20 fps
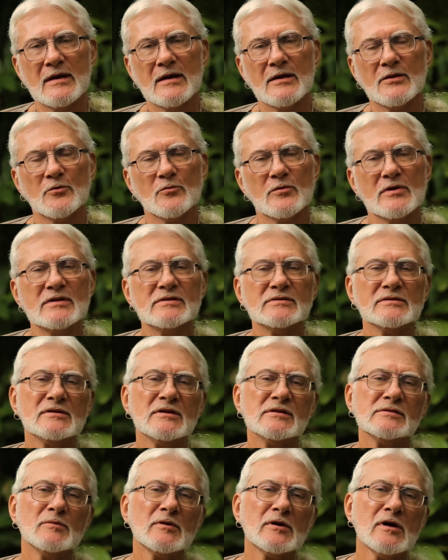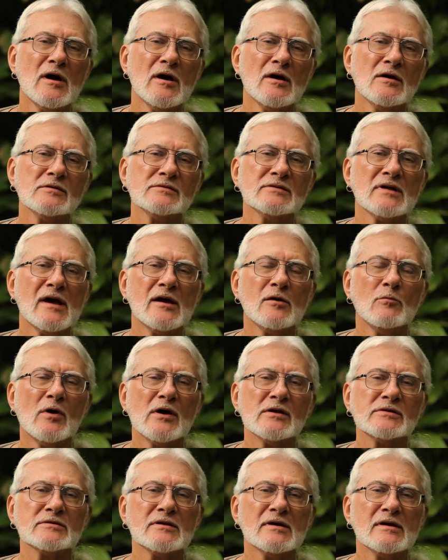And the reason is because
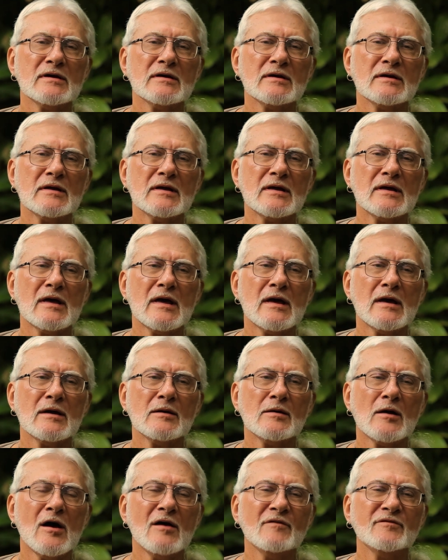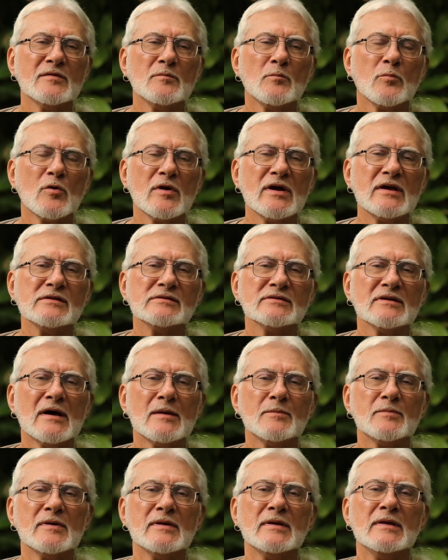ayahuasca often brings
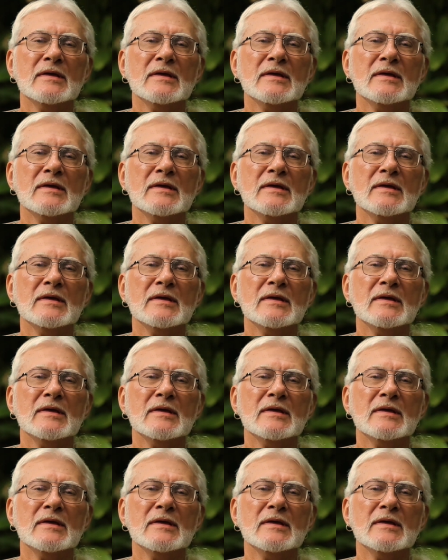up